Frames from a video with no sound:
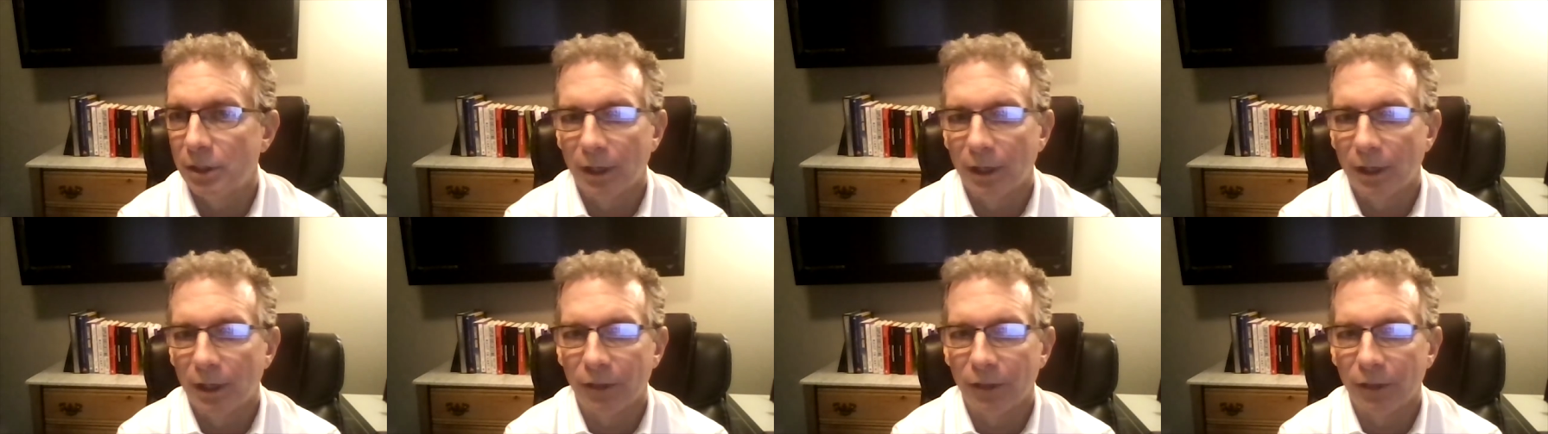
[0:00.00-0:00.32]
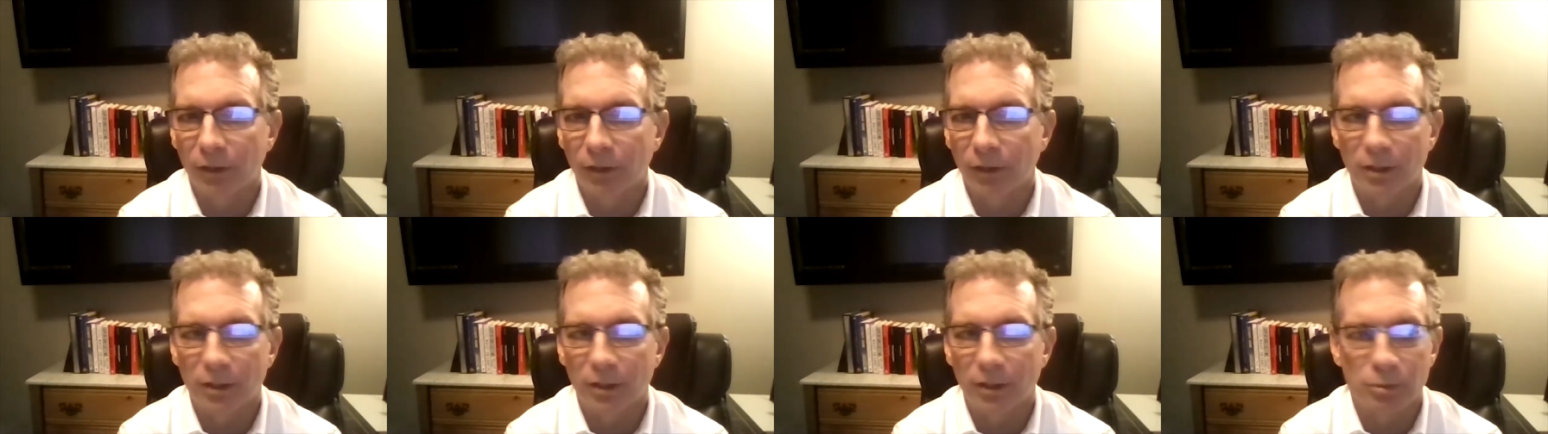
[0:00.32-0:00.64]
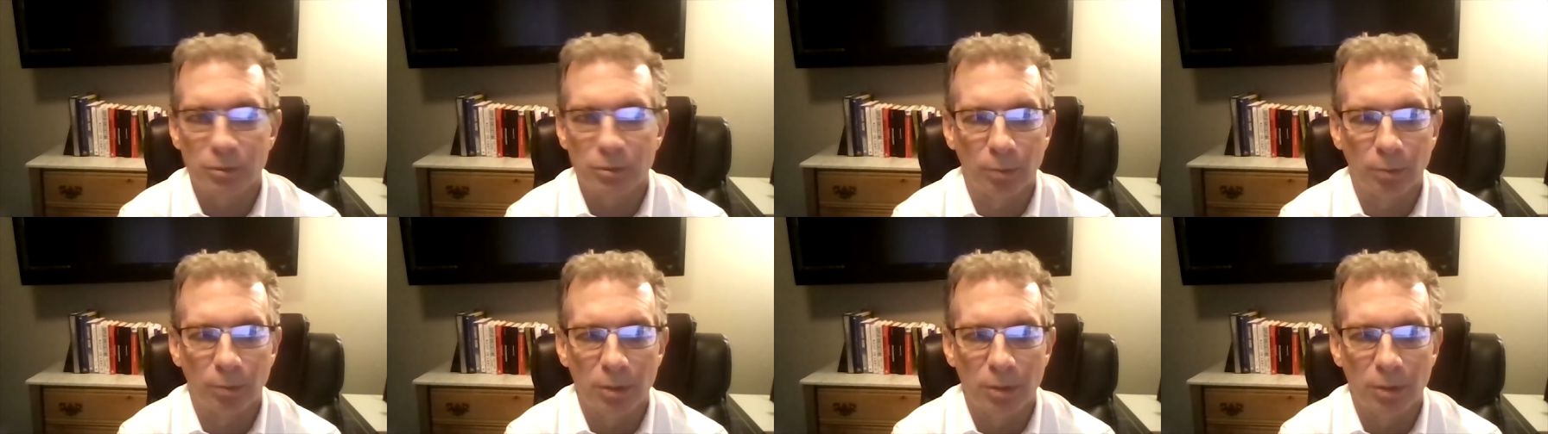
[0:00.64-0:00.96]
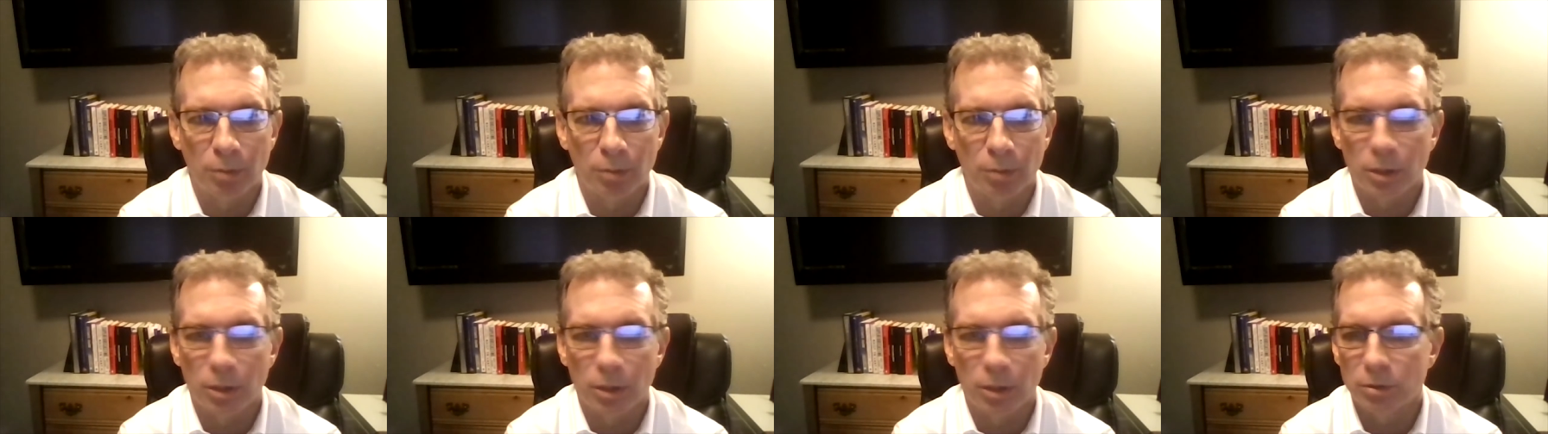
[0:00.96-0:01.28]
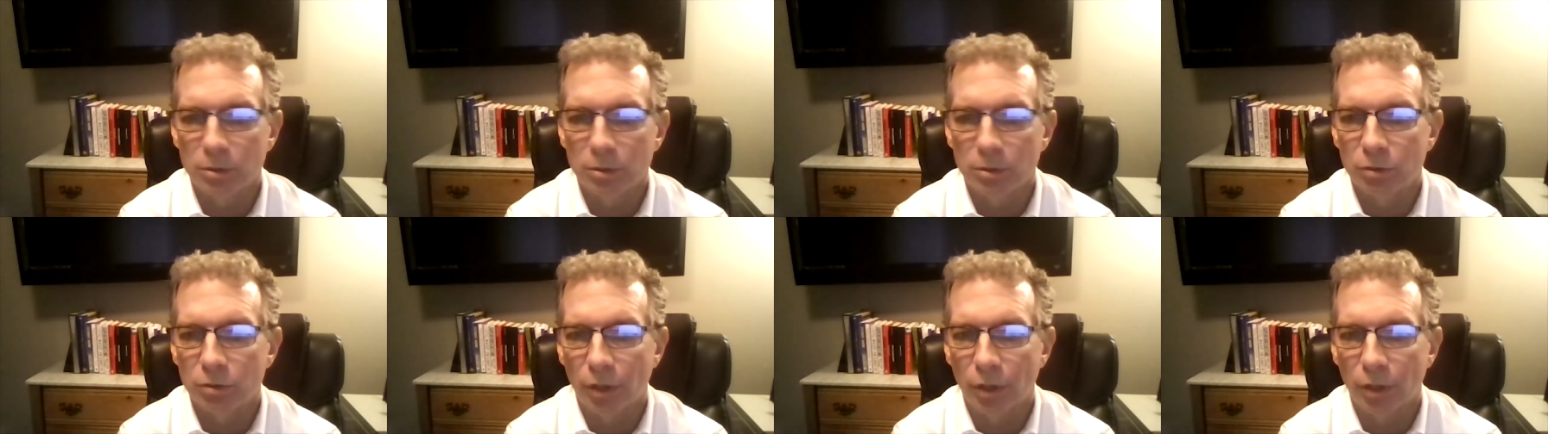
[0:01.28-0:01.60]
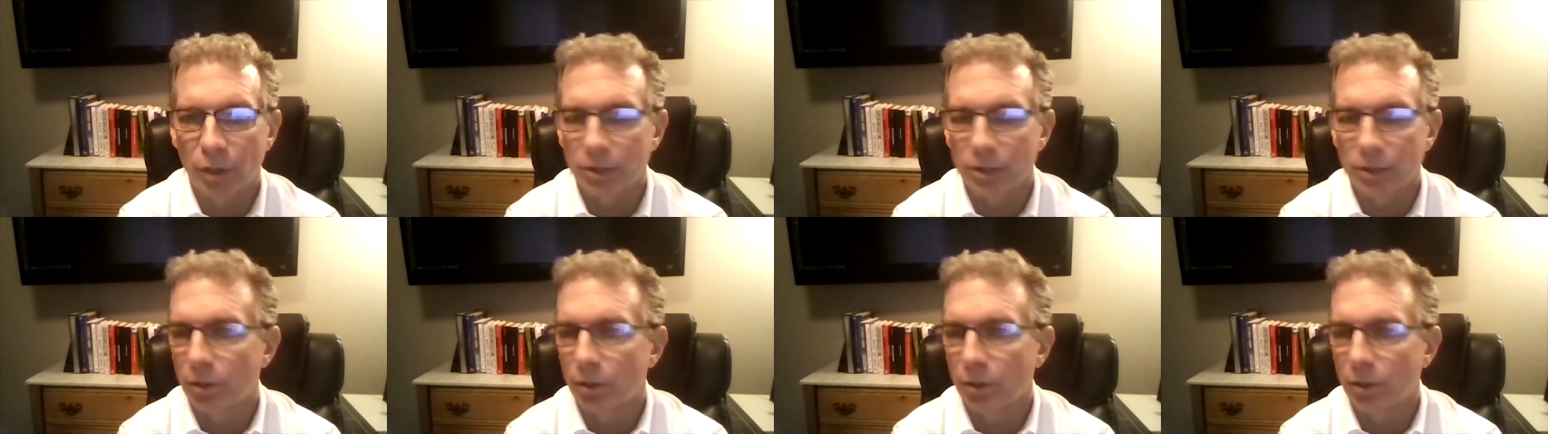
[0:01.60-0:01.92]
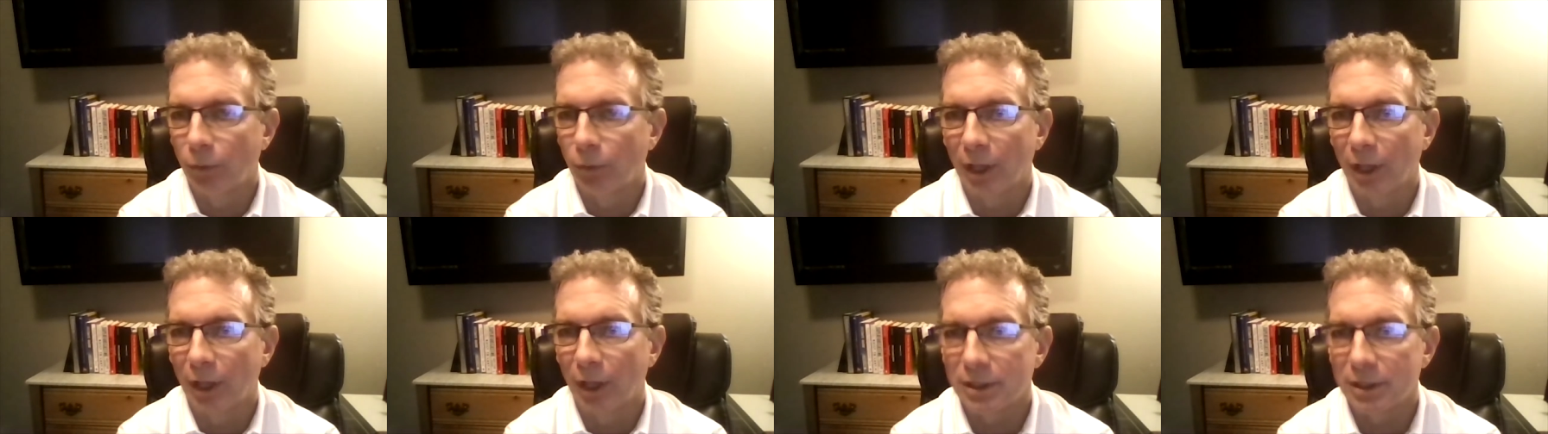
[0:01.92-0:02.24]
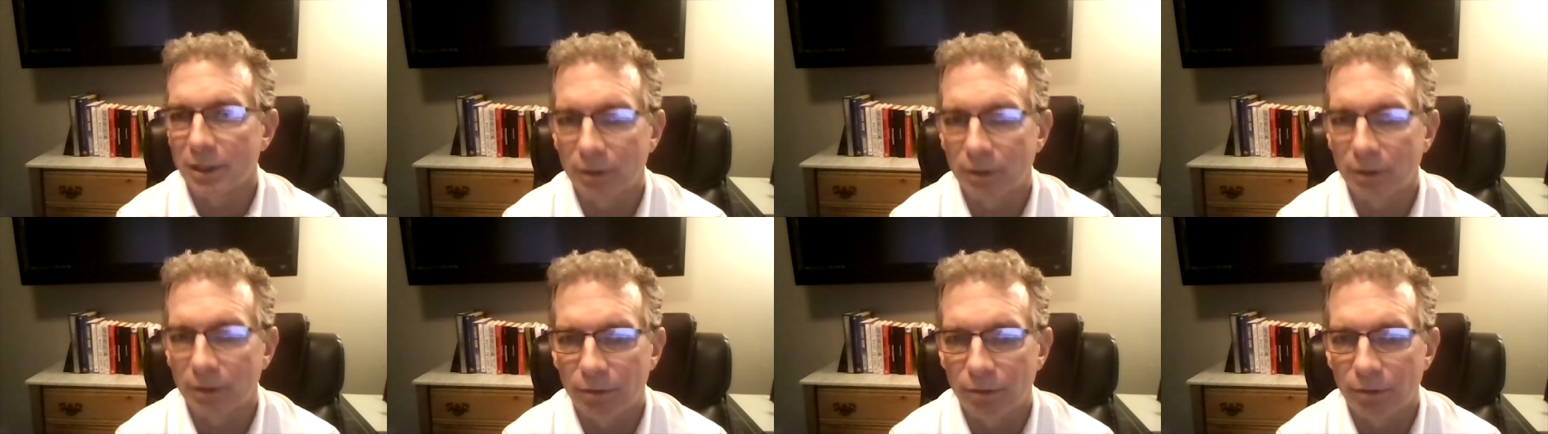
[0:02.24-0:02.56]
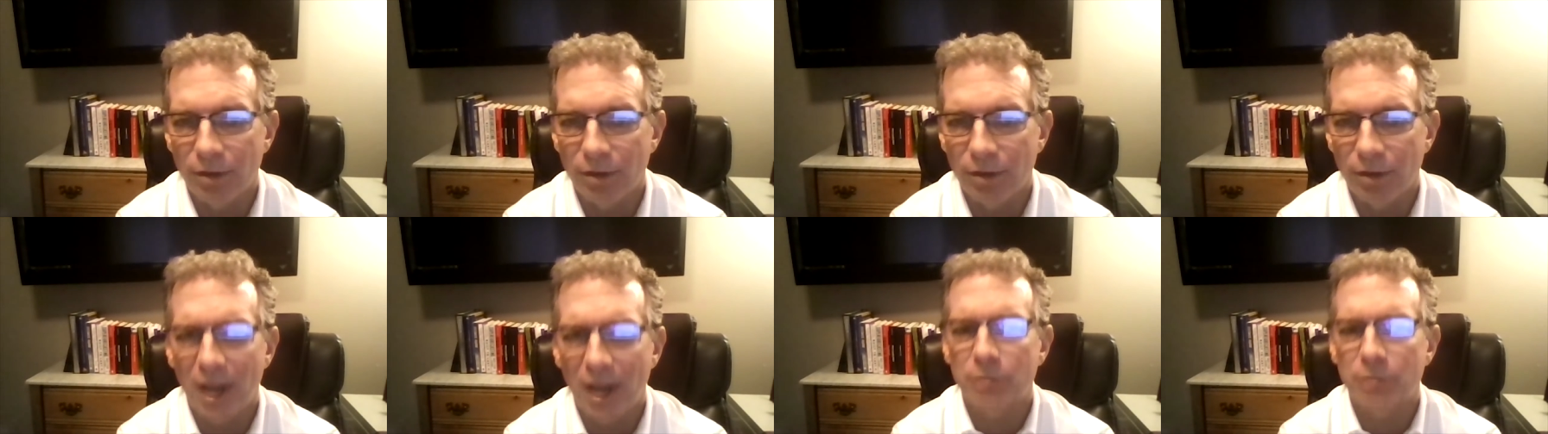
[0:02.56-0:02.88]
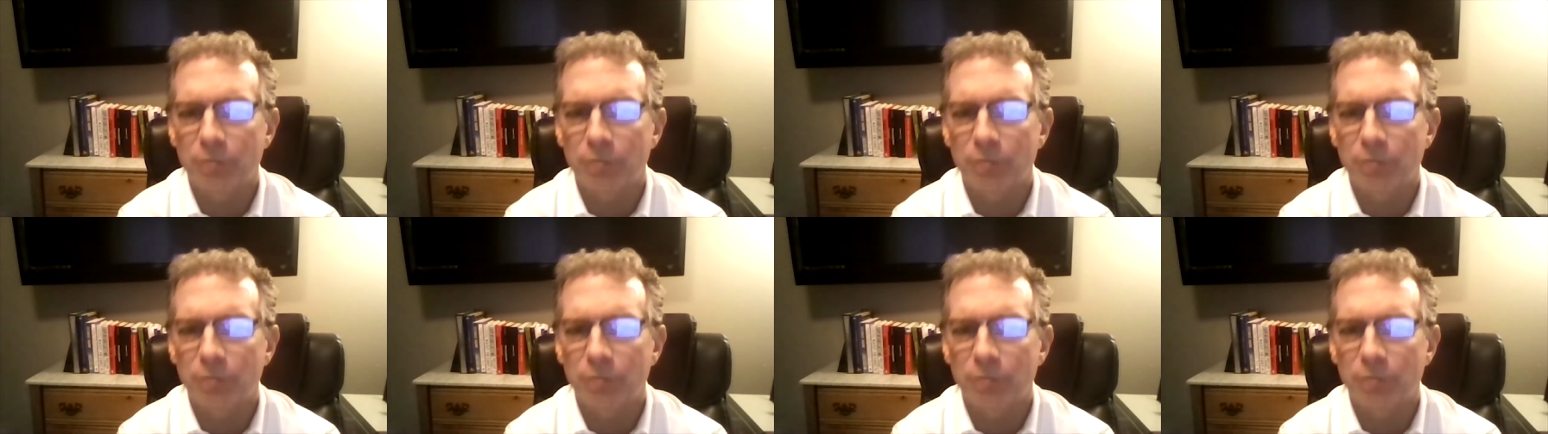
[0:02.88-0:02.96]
I think that's what most traders don't realize. The vast